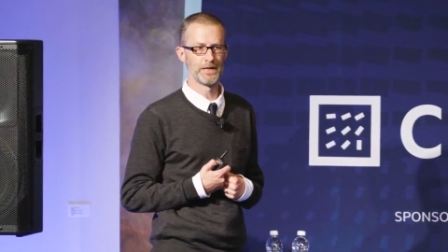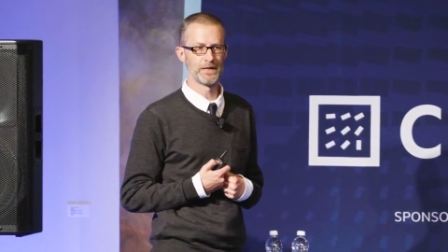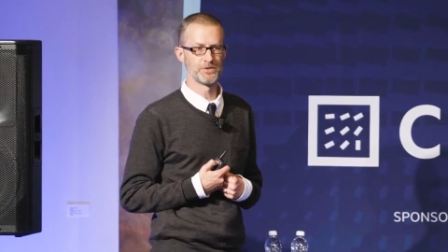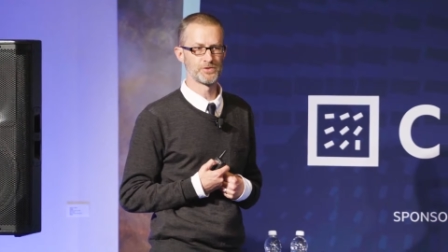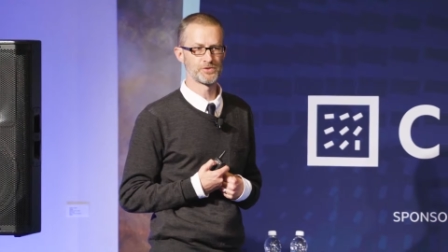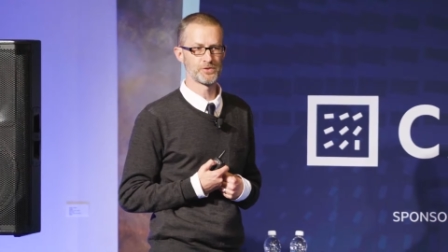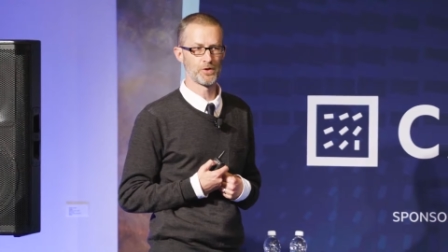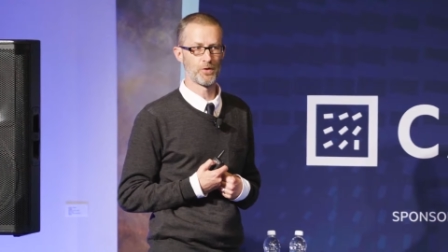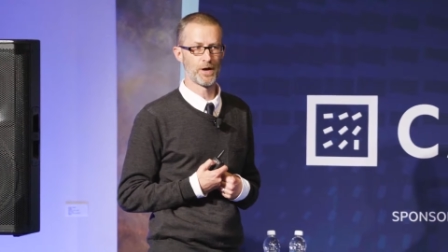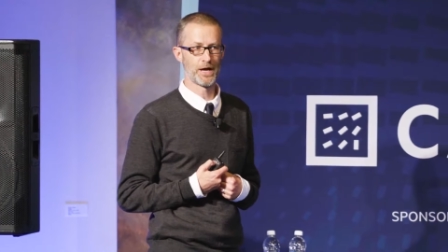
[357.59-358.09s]

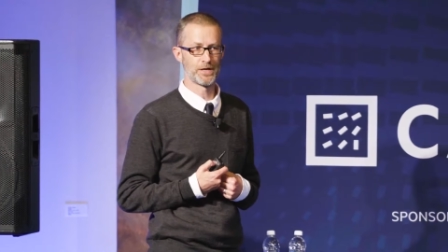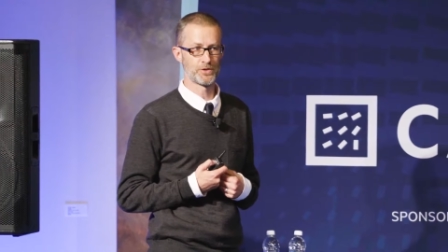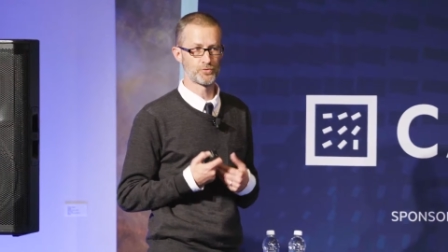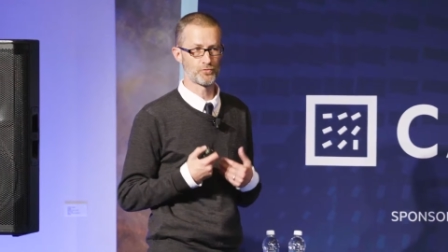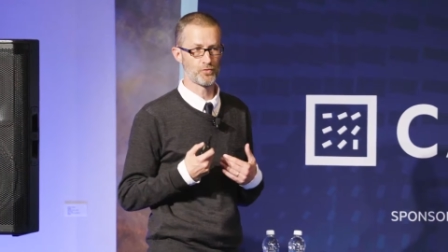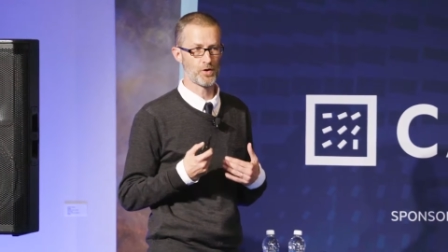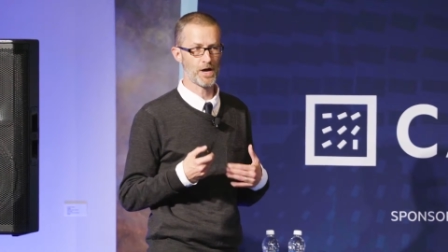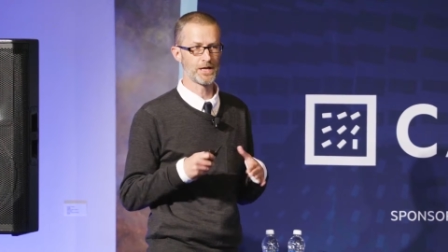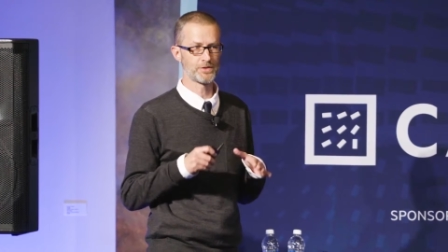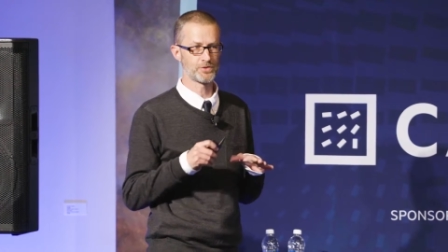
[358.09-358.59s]
and so I
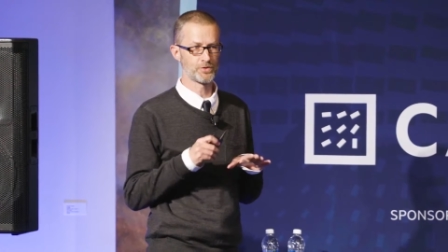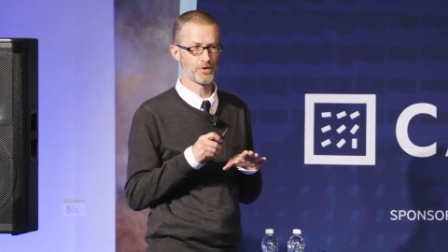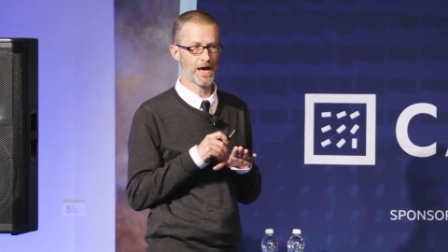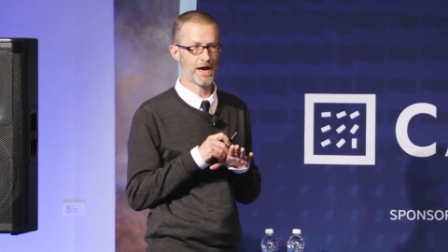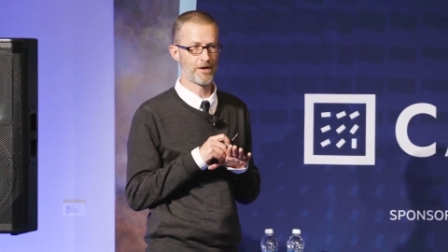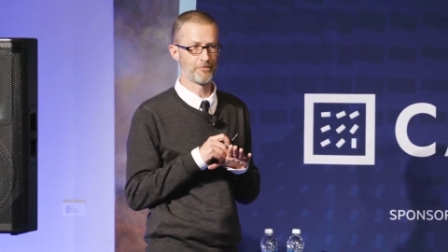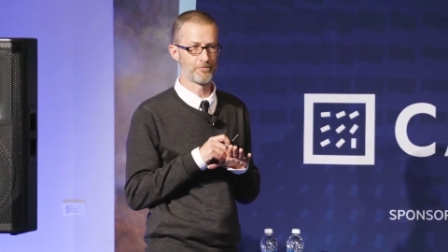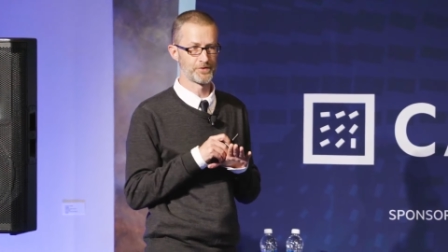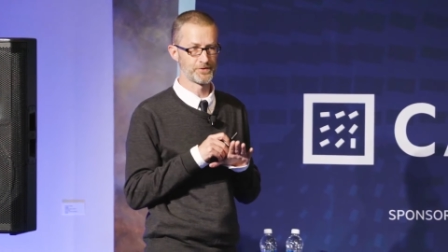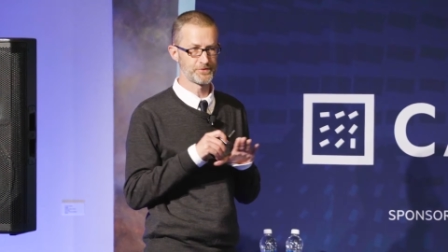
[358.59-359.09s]
try
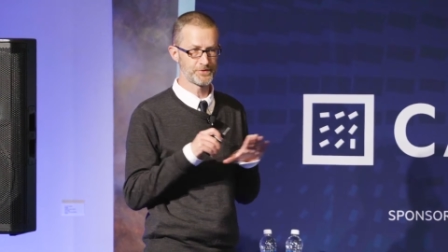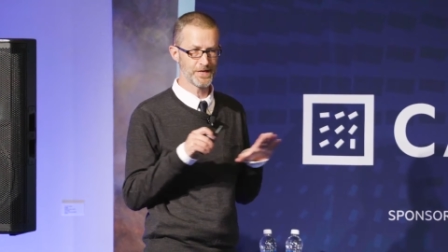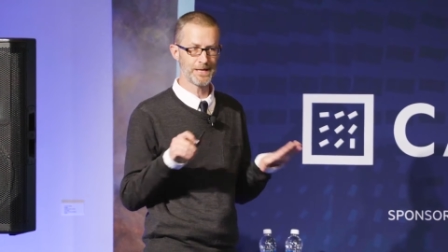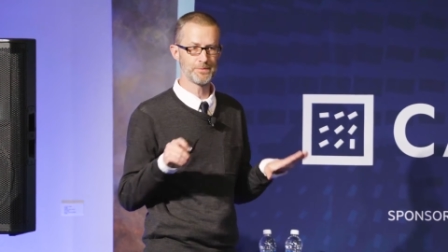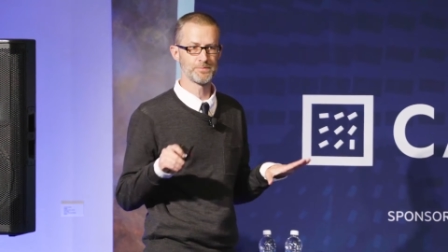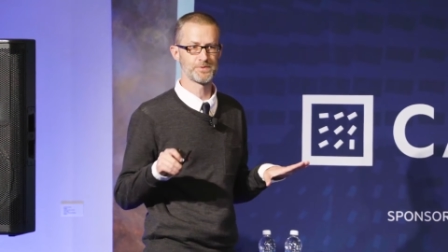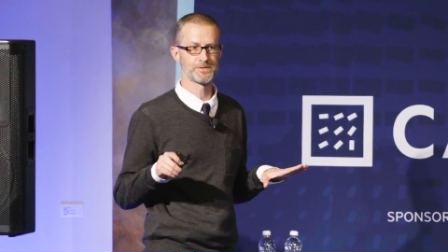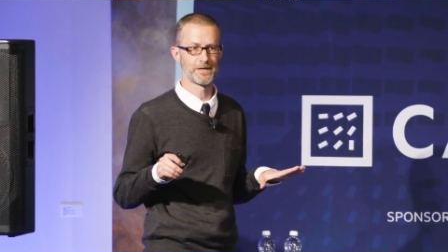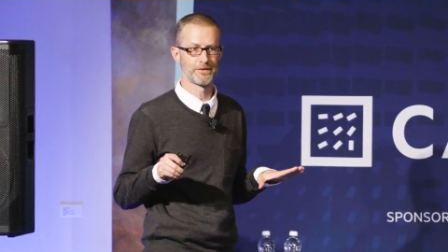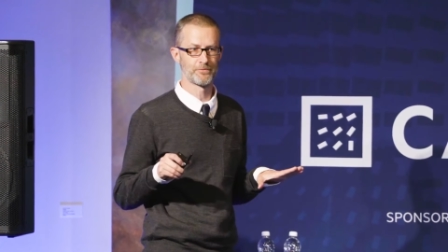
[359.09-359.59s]
to have the
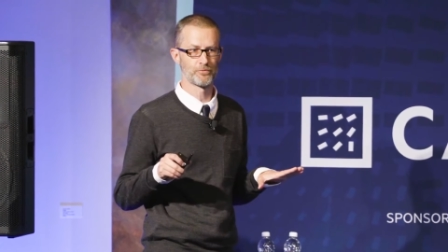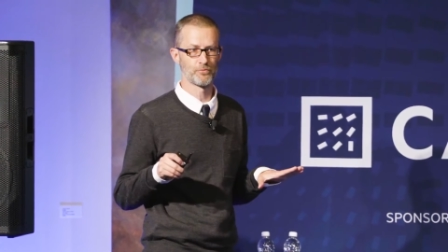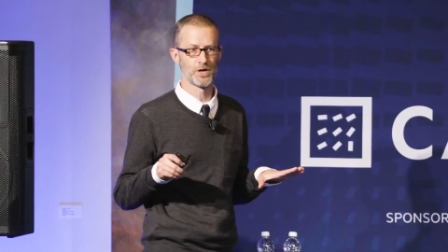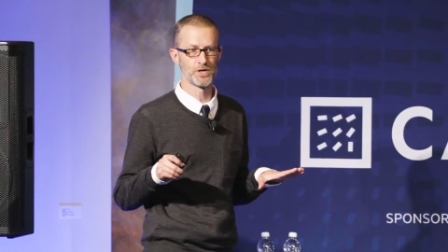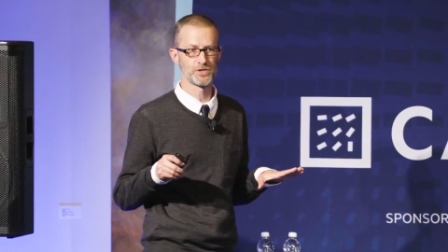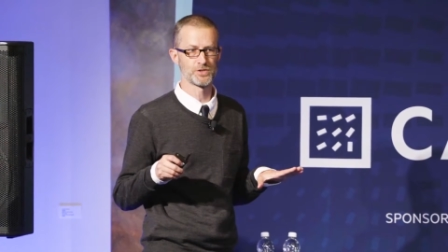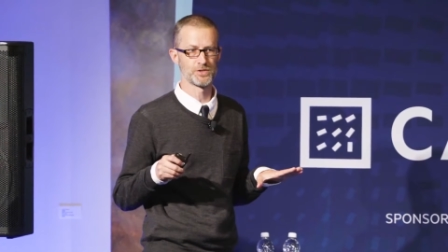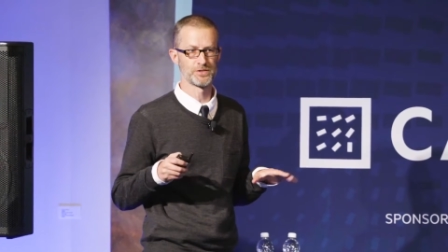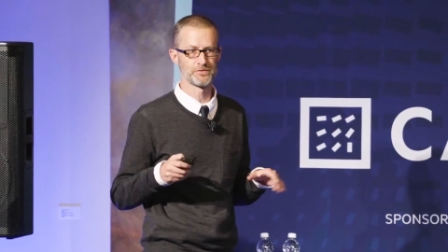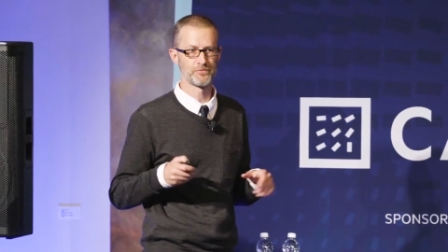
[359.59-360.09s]
same set of
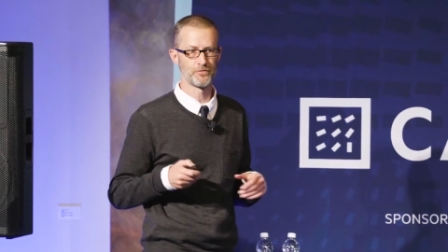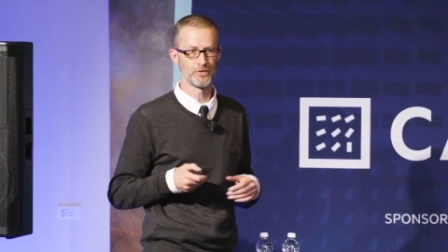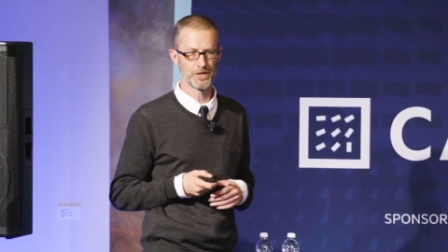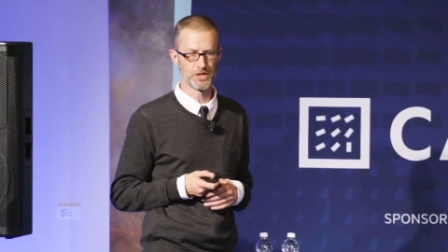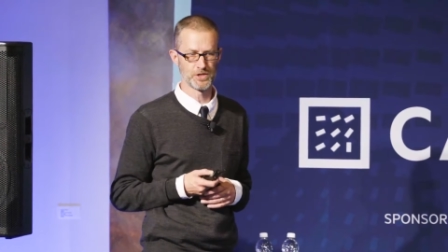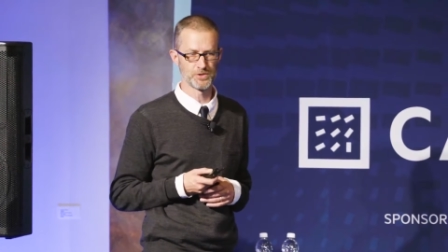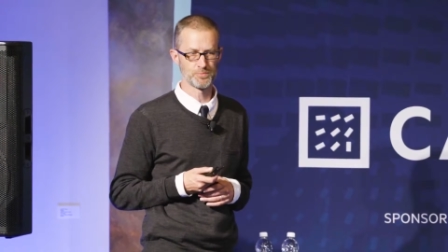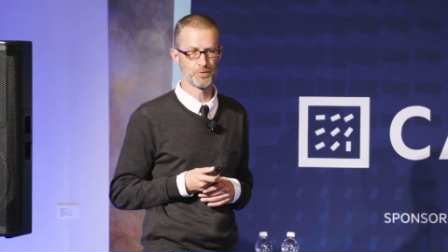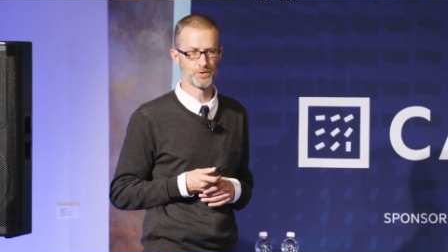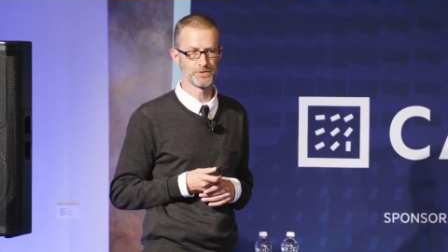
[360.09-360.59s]
questions
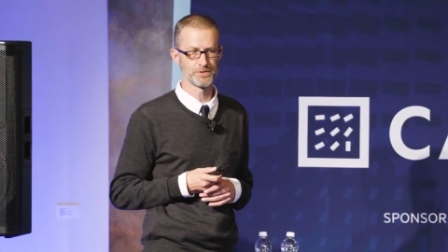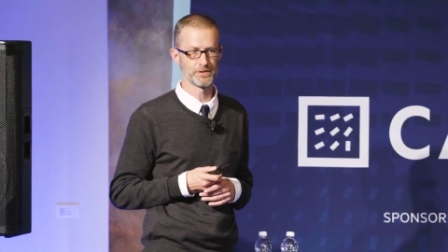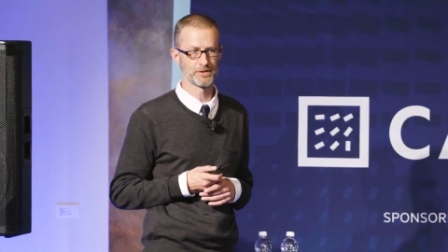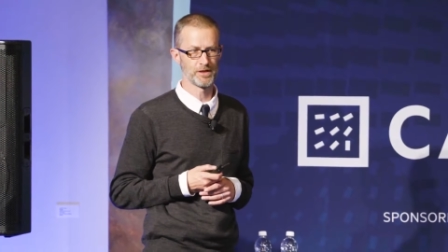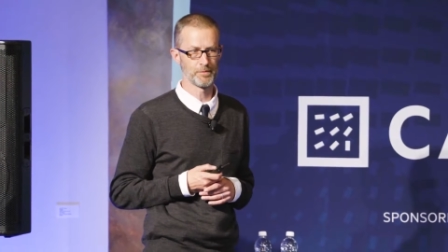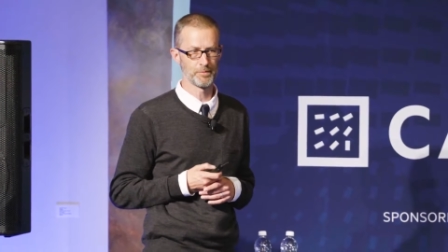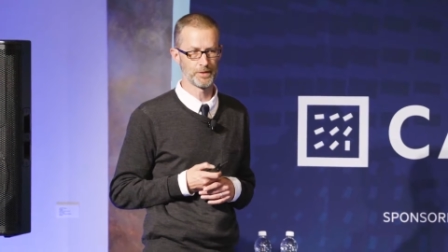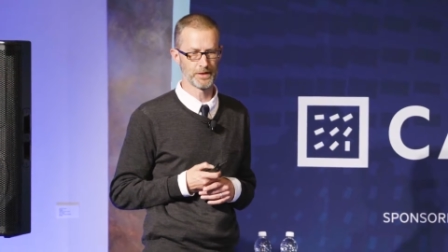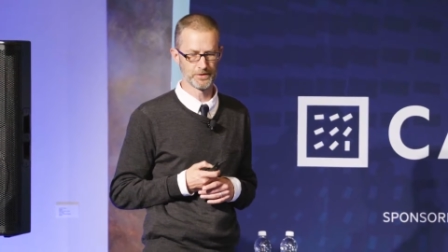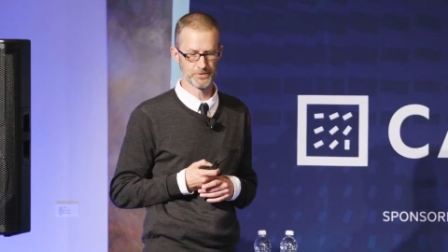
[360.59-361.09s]
for each
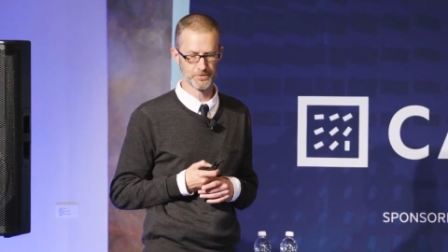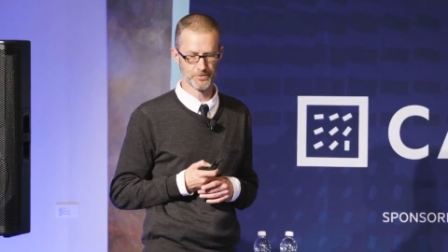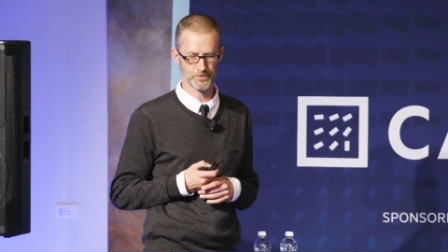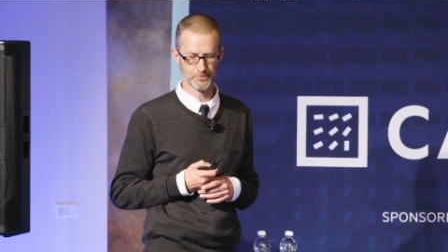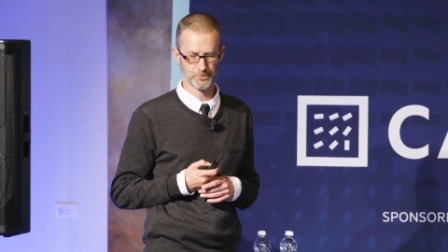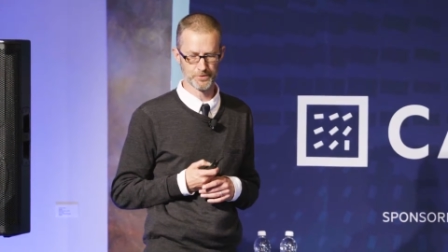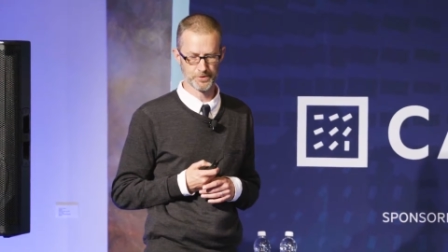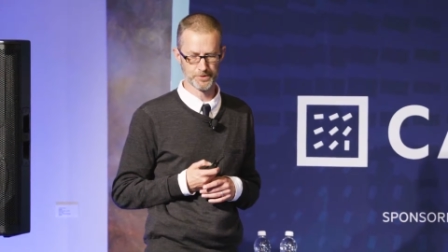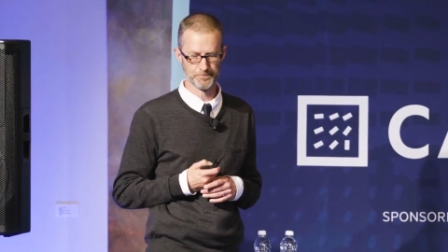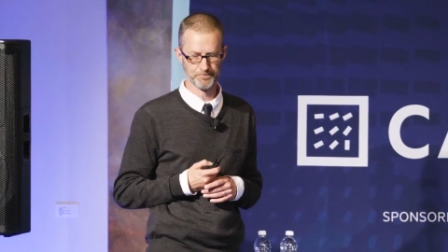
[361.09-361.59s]
person coming into
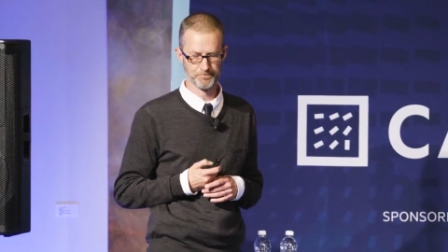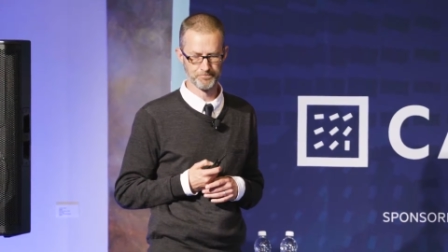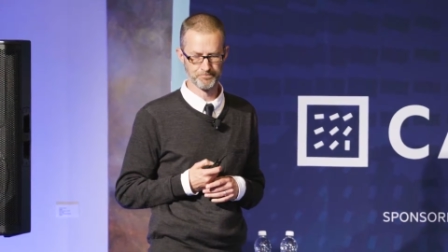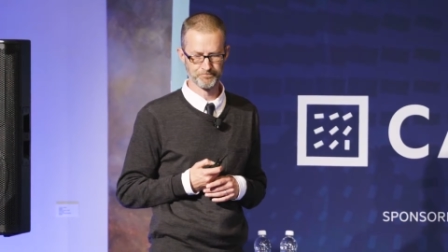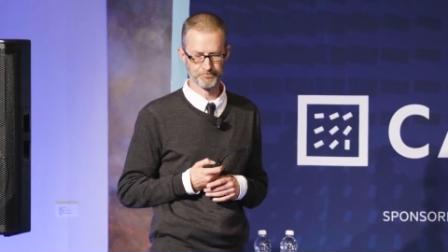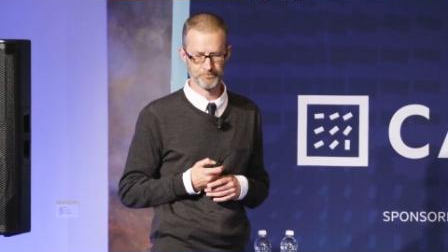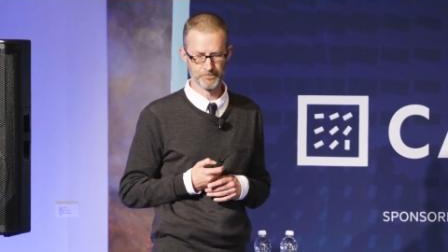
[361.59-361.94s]
the room.